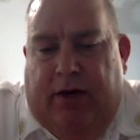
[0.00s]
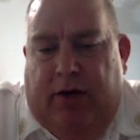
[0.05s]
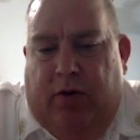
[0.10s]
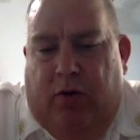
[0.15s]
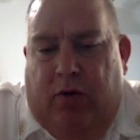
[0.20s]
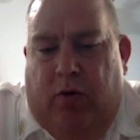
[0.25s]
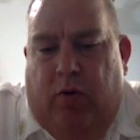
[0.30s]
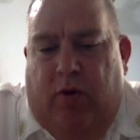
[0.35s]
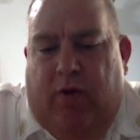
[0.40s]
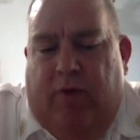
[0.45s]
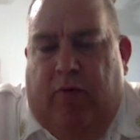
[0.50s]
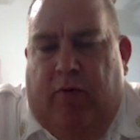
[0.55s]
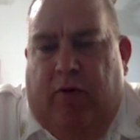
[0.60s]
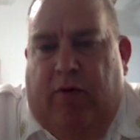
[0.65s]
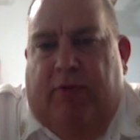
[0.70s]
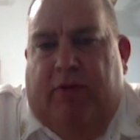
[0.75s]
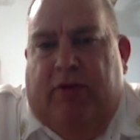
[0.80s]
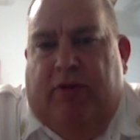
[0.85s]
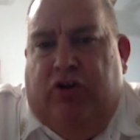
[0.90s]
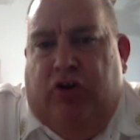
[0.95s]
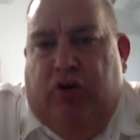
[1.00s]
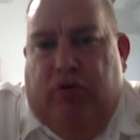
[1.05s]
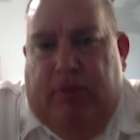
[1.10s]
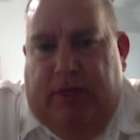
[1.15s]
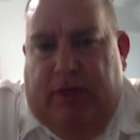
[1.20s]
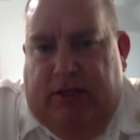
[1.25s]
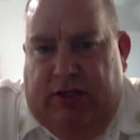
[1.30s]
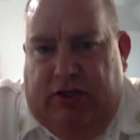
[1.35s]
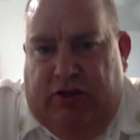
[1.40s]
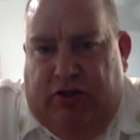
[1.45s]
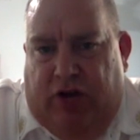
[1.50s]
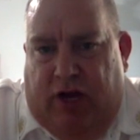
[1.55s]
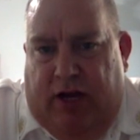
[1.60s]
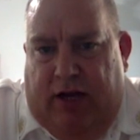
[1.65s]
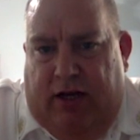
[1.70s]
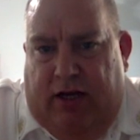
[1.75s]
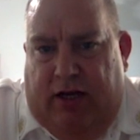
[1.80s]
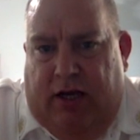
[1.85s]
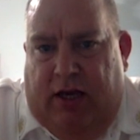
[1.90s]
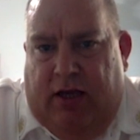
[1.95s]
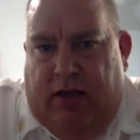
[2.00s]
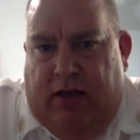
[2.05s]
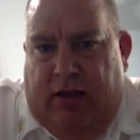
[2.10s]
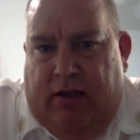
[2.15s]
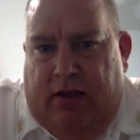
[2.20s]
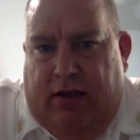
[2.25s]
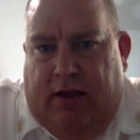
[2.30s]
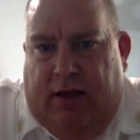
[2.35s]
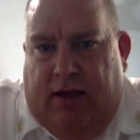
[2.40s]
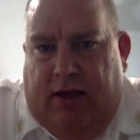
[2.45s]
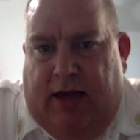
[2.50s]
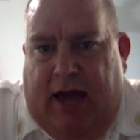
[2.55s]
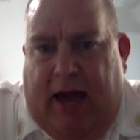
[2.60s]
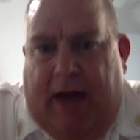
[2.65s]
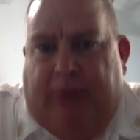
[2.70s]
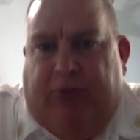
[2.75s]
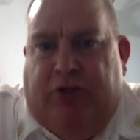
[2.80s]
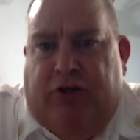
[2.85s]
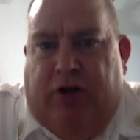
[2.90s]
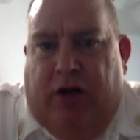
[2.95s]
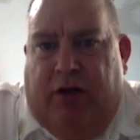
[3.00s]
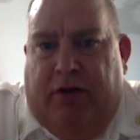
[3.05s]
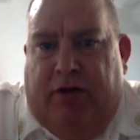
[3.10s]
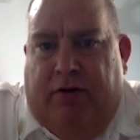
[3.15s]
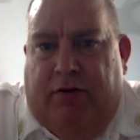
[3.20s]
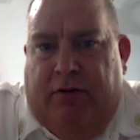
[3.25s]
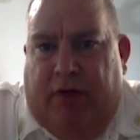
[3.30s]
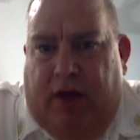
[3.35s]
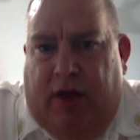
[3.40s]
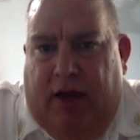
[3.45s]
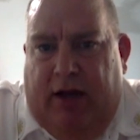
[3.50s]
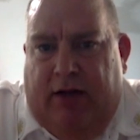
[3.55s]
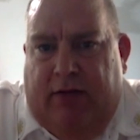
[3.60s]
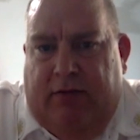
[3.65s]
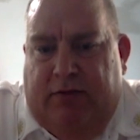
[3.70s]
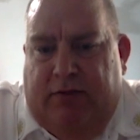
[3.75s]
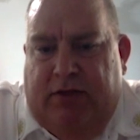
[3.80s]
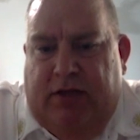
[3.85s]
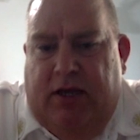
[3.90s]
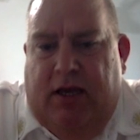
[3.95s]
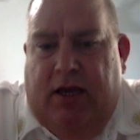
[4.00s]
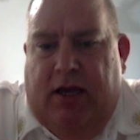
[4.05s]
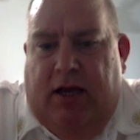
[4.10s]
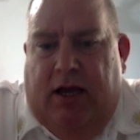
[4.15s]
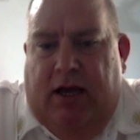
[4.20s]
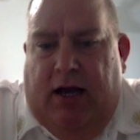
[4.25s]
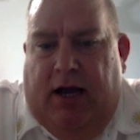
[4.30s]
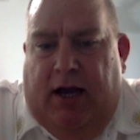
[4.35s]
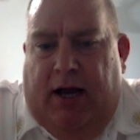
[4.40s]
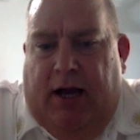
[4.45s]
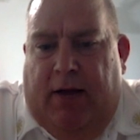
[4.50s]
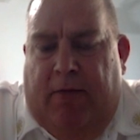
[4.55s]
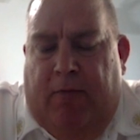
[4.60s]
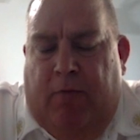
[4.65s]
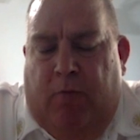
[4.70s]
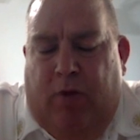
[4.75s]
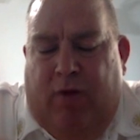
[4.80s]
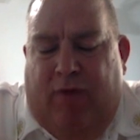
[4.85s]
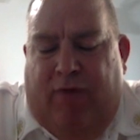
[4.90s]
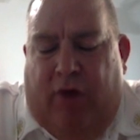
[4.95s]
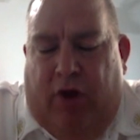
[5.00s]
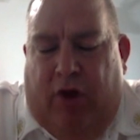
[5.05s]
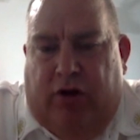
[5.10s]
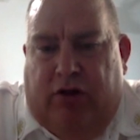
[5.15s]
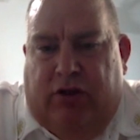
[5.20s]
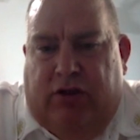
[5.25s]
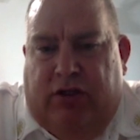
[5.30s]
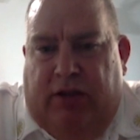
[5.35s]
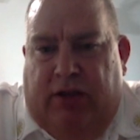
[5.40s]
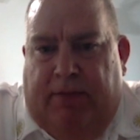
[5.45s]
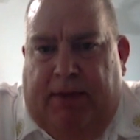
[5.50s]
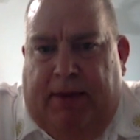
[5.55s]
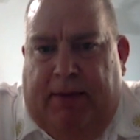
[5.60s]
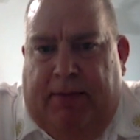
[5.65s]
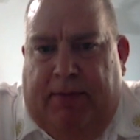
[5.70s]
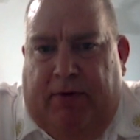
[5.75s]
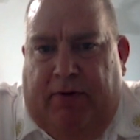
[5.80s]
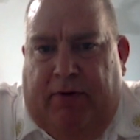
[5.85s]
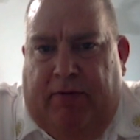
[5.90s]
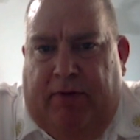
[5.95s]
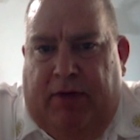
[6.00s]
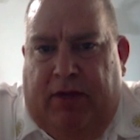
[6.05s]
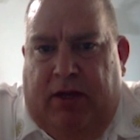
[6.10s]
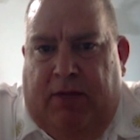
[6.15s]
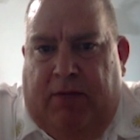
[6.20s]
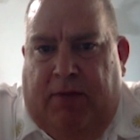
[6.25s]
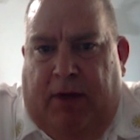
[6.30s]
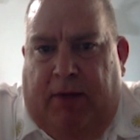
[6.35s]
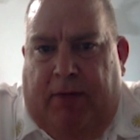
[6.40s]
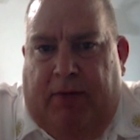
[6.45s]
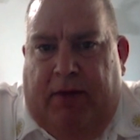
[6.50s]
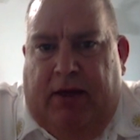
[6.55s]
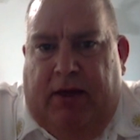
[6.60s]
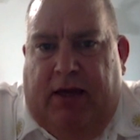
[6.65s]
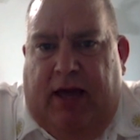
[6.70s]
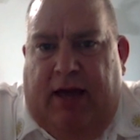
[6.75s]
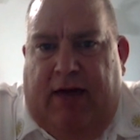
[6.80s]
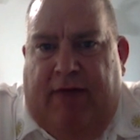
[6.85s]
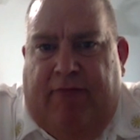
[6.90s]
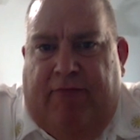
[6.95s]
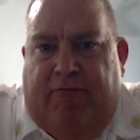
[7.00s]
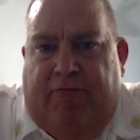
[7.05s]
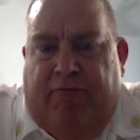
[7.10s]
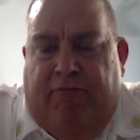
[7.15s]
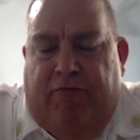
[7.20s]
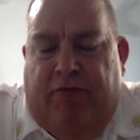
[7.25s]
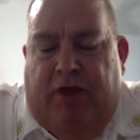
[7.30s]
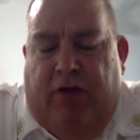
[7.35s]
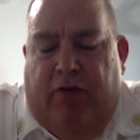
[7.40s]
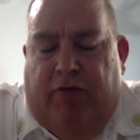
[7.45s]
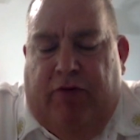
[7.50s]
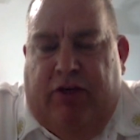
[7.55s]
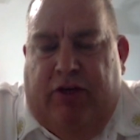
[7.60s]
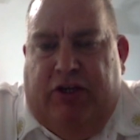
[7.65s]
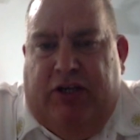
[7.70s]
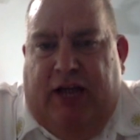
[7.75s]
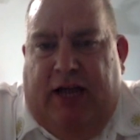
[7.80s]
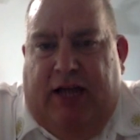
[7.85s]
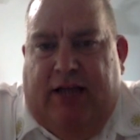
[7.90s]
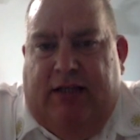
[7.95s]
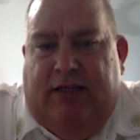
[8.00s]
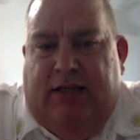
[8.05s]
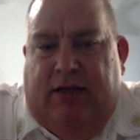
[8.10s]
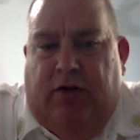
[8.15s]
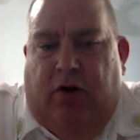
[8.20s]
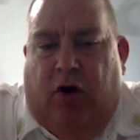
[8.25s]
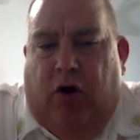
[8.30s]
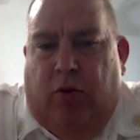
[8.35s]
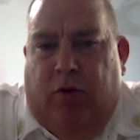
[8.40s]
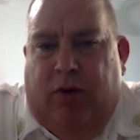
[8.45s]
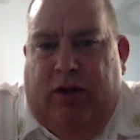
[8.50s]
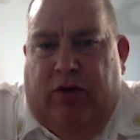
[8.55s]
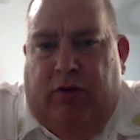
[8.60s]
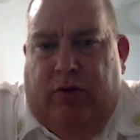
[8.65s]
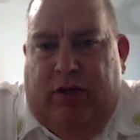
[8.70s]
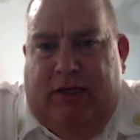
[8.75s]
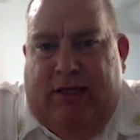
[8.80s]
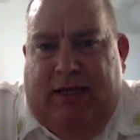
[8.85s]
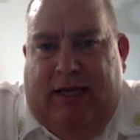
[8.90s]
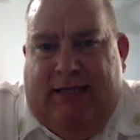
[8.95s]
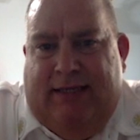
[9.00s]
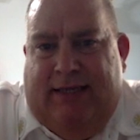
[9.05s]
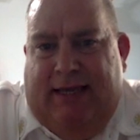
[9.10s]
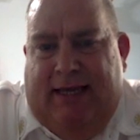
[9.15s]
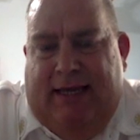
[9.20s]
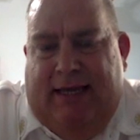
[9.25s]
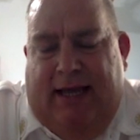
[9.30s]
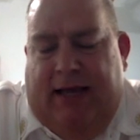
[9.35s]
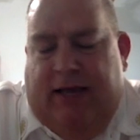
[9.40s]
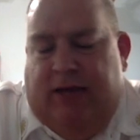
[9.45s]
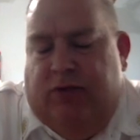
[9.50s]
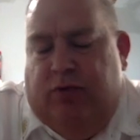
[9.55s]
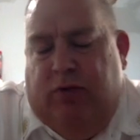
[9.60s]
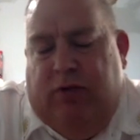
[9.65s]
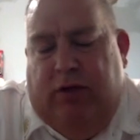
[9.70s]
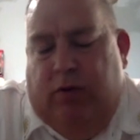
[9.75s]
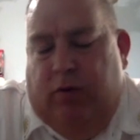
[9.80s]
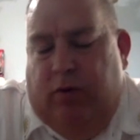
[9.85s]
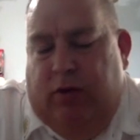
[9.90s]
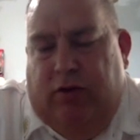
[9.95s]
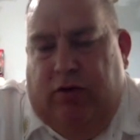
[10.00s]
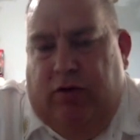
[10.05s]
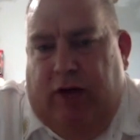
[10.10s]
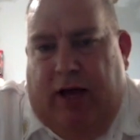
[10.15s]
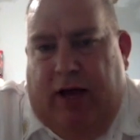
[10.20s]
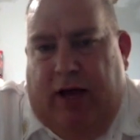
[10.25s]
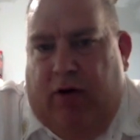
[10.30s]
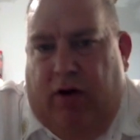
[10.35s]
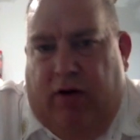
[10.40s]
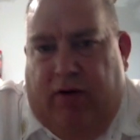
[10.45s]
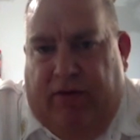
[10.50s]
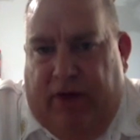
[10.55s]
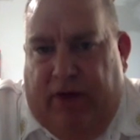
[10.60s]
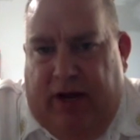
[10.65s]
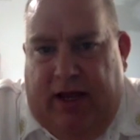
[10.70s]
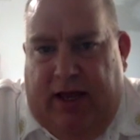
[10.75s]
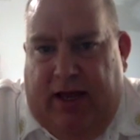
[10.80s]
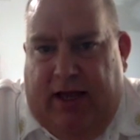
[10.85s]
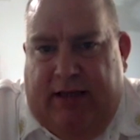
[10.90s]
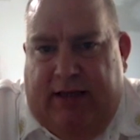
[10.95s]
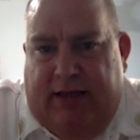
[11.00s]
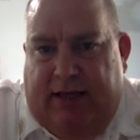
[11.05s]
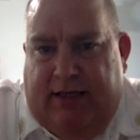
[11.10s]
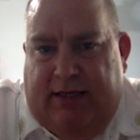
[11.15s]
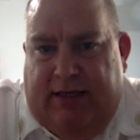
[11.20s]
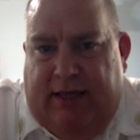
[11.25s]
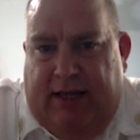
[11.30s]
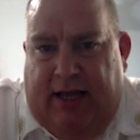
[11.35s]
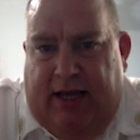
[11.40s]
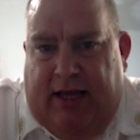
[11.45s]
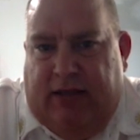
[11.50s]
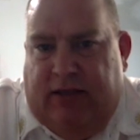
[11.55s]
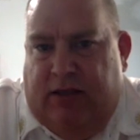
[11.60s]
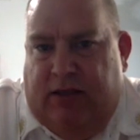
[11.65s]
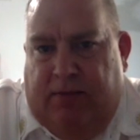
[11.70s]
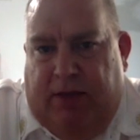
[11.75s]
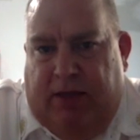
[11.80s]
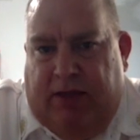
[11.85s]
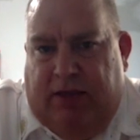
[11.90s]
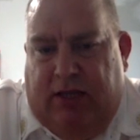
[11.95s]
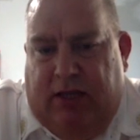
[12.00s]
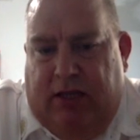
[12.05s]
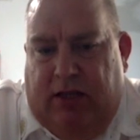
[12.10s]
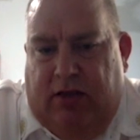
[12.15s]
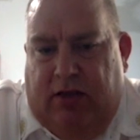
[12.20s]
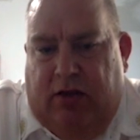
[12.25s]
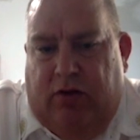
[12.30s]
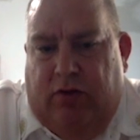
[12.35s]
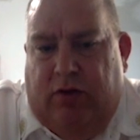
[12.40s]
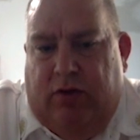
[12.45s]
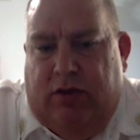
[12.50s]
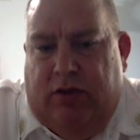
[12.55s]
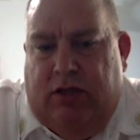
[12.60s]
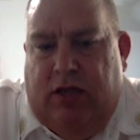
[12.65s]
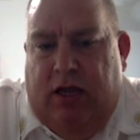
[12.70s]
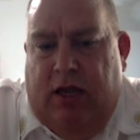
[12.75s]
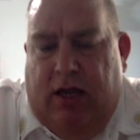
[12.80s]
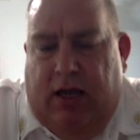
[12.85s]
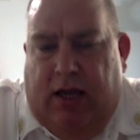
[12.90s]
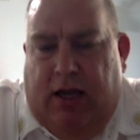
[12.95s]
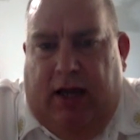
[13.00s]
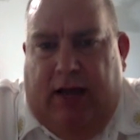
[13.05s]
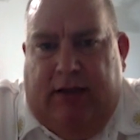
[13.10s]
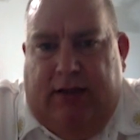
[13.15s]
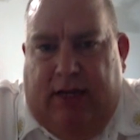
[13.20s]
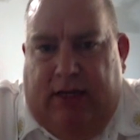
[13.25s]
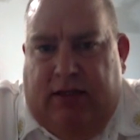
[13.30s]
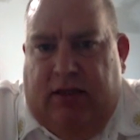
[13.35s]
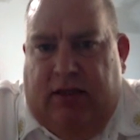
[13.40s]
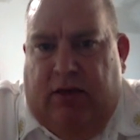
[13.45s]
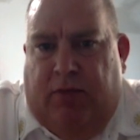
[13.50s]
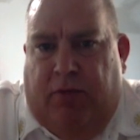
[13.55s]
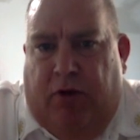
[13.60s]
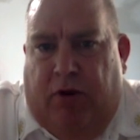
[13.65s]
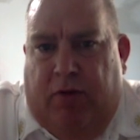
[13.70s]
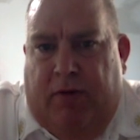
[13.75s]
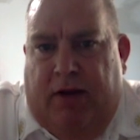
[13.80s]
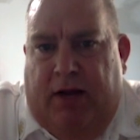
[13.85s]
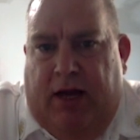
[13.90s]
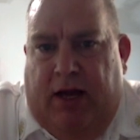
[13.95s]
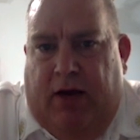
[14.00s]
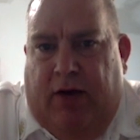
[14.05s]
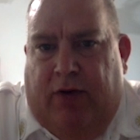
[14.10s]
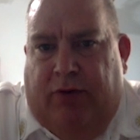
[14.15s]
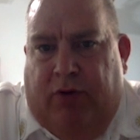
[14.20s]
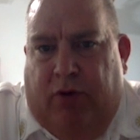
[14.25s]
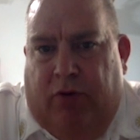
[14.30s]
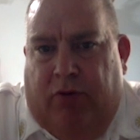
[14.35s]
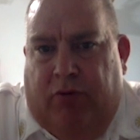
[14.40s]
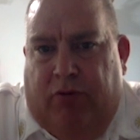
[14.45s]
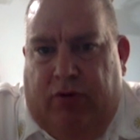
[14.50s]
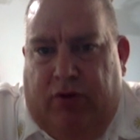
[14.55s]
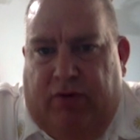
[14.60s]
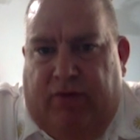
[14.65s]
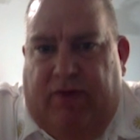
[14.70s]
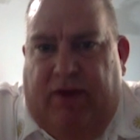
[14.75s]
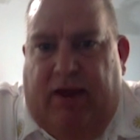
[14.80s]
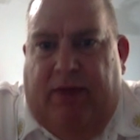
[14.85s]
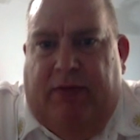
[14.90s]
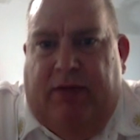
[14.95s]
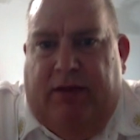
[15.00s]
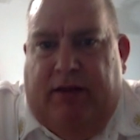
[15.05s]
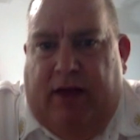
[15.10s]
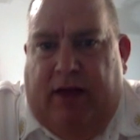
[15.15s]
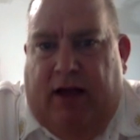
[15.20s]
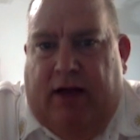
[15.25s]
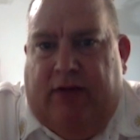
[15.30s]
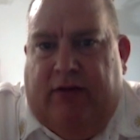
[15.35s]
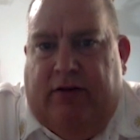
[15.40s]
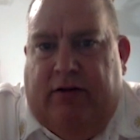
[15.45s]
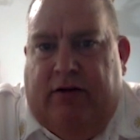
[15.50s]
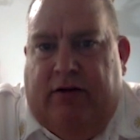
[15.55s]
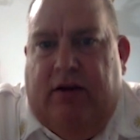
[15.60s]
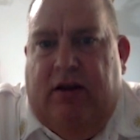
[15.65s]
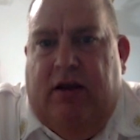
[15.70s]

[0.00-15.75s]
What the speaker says: we've been so busy trying to capture other items. We've heard some people in the public have reached out and said, are we doing testing in-house? We do not offer any of that testing in-house. The best thing to do is contact the Department of Health, go through your family doctor,